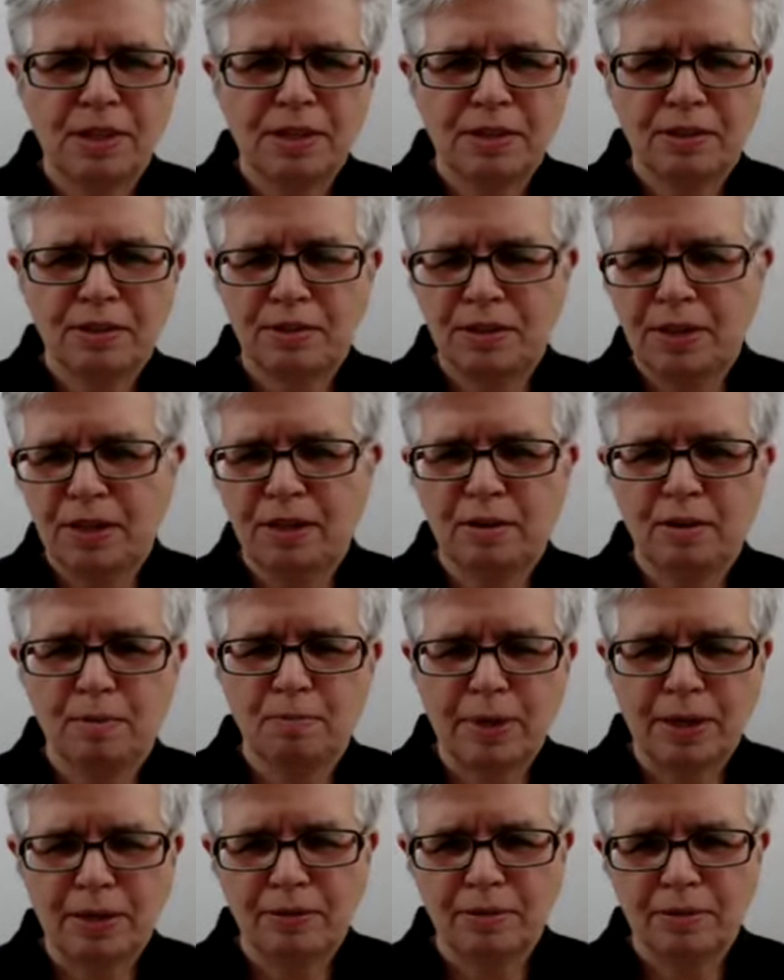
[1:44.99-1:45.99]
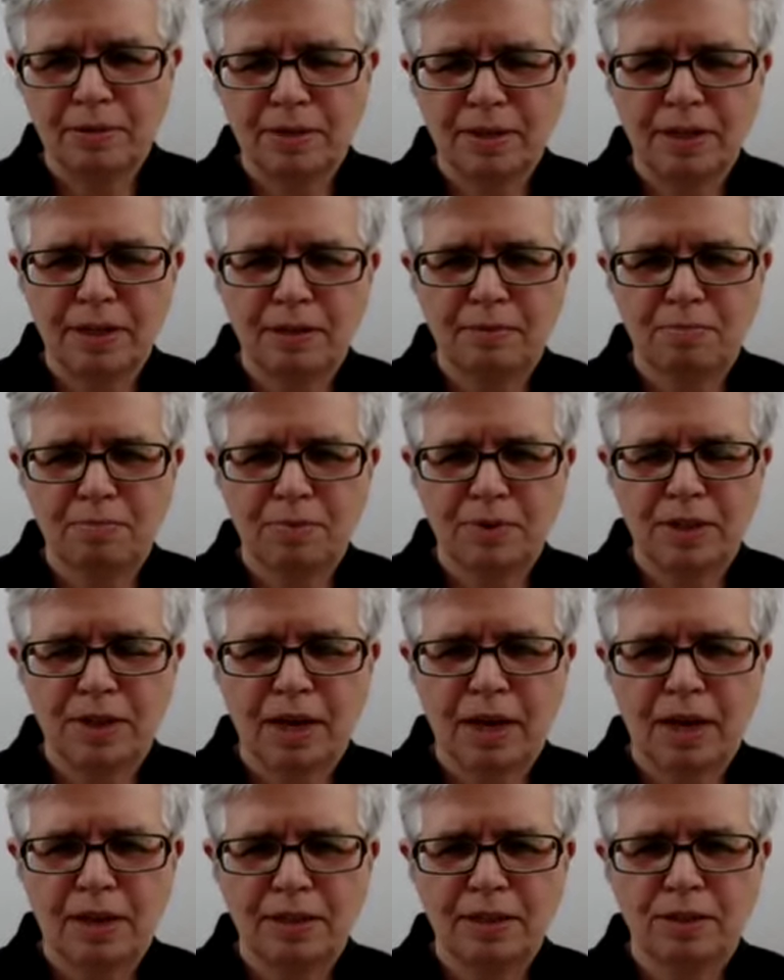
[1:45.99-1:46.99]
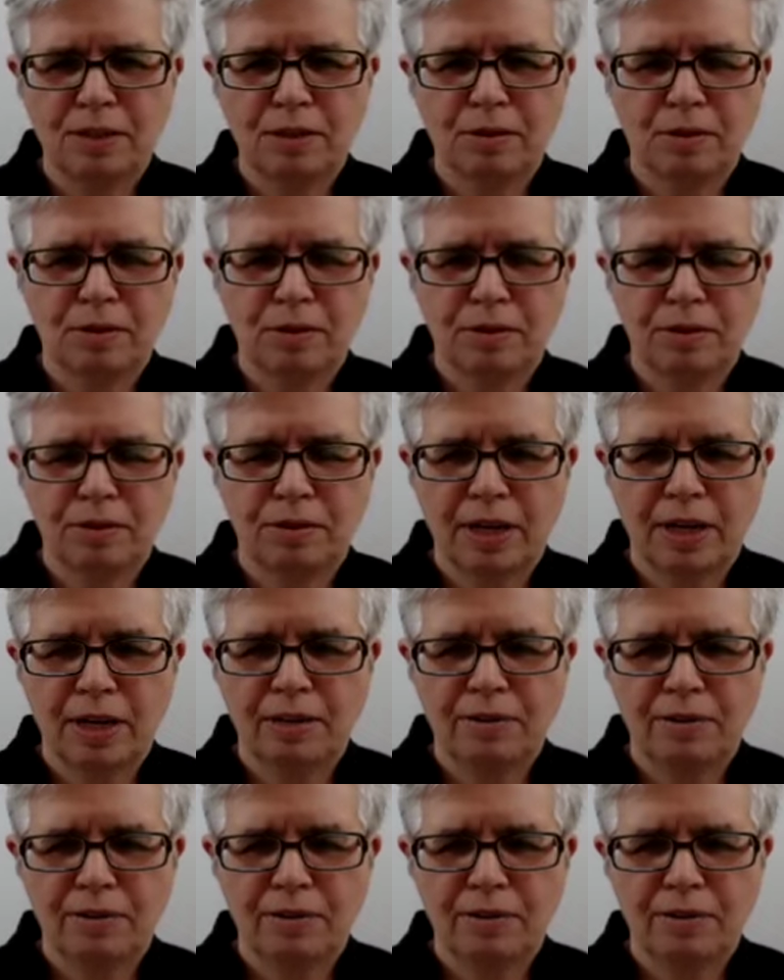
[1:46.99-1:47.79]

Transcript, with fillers: to hear about the, the high toll that